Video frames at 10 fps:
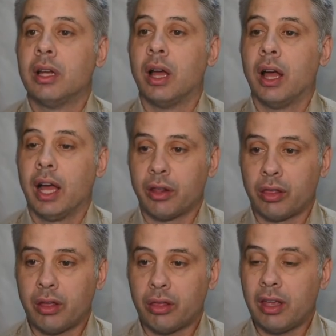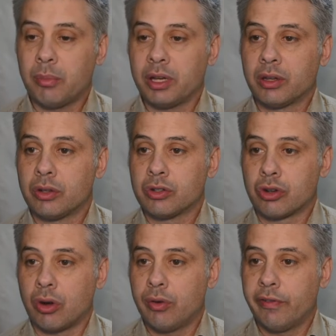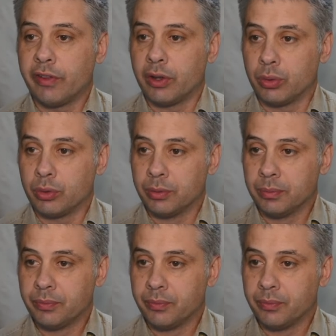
and a 16-bit control field,